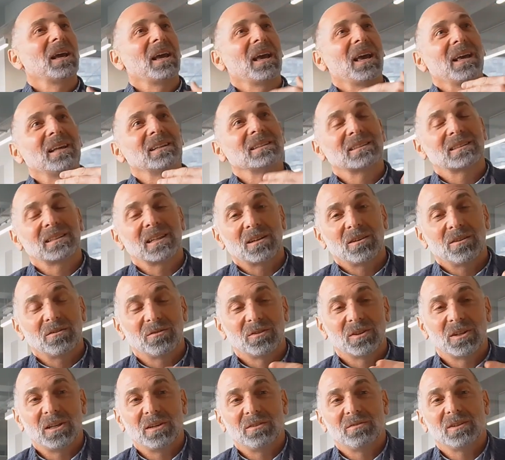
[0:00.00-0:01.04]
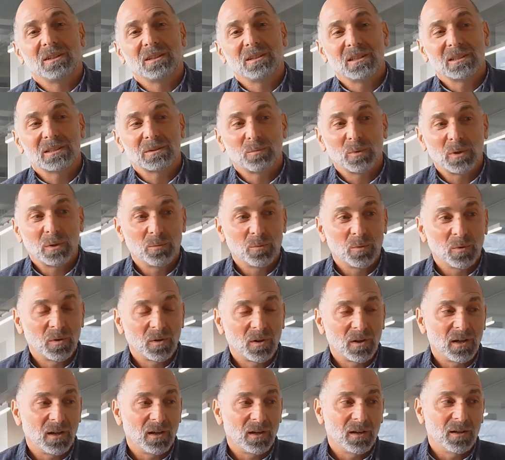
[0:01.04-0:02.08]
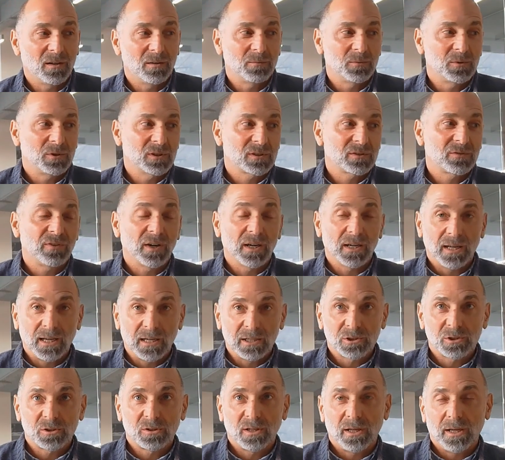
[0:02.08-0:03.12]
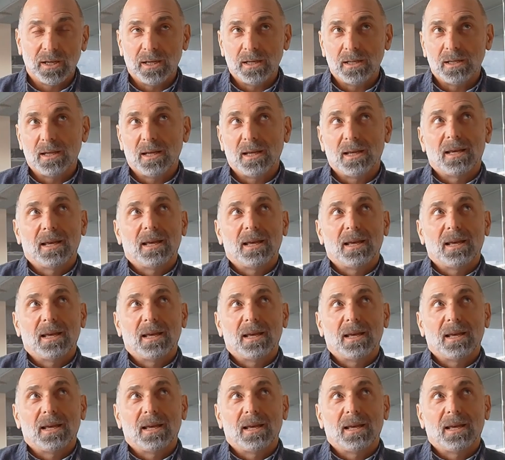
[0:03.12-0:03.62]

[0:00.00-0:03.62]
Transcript: instead of giving these people just financial aid.